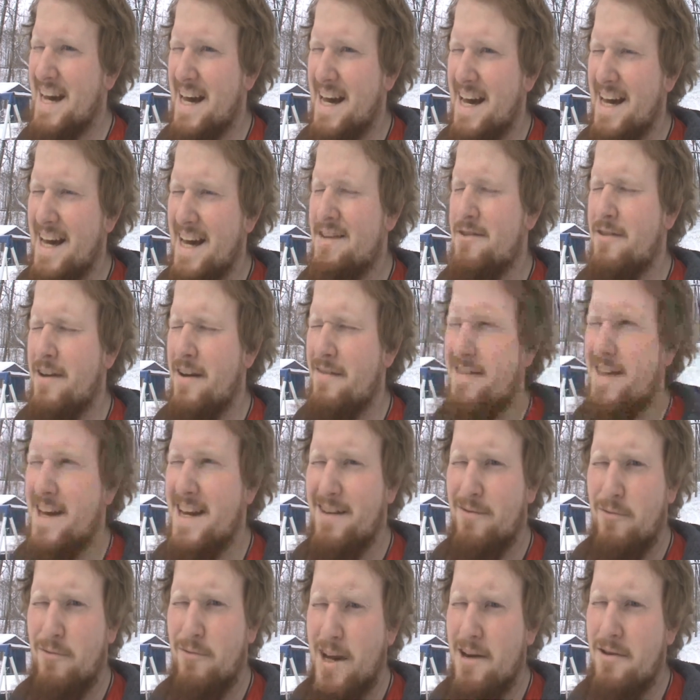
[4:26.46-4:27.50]
I don't have
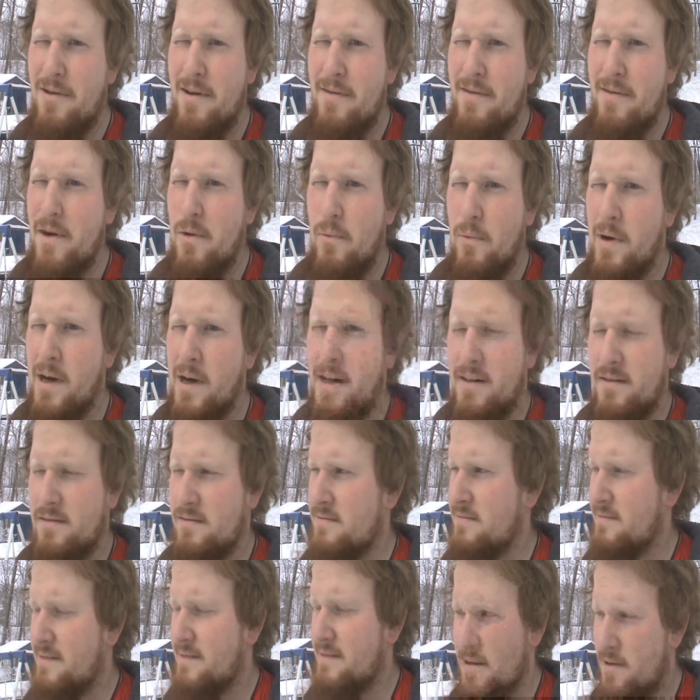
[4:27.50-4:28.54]
that want. I don't
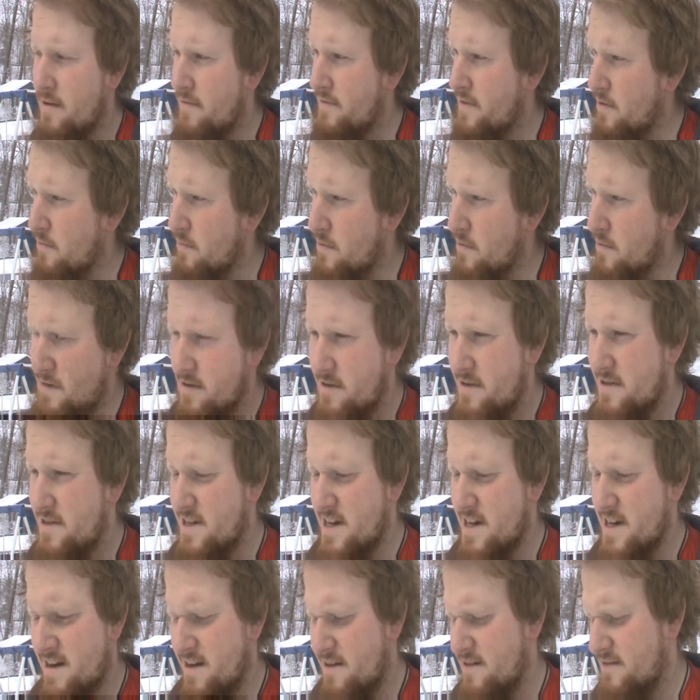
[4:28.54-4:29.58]
have that want or
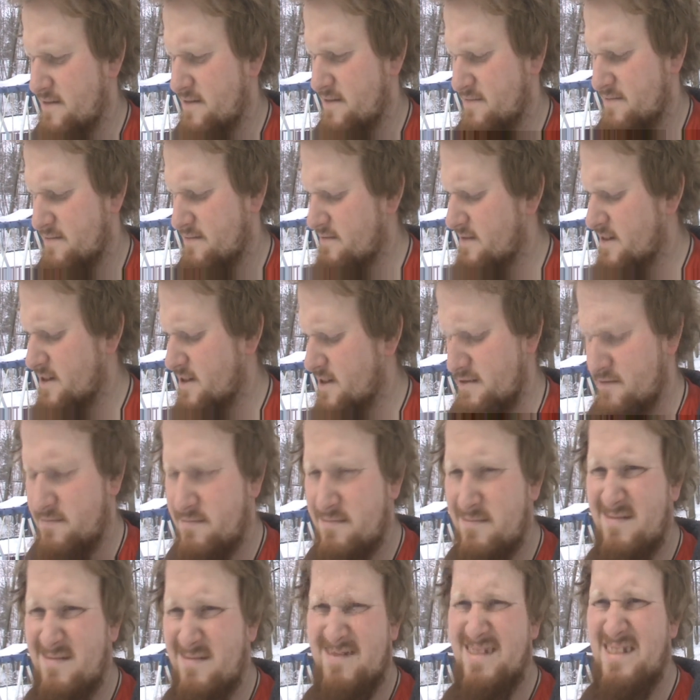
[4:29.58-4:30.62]
desire to, you know,
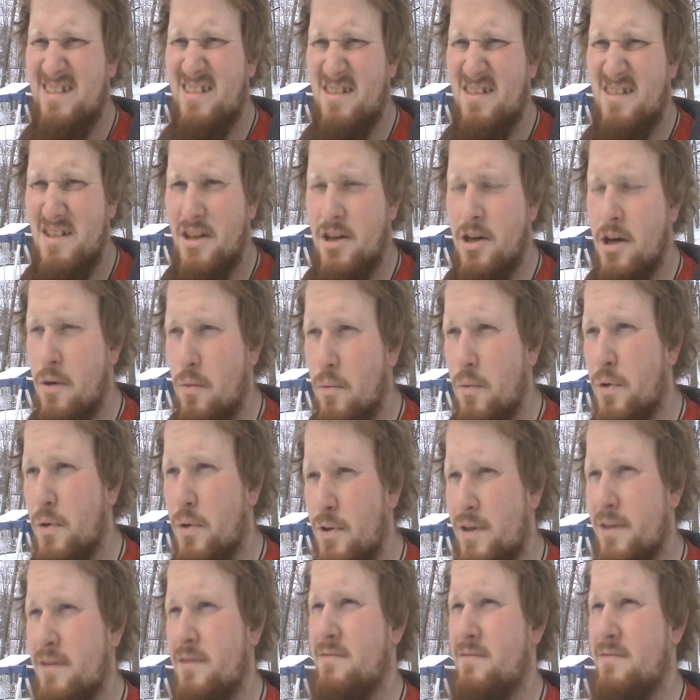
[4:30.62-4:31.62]
cut wood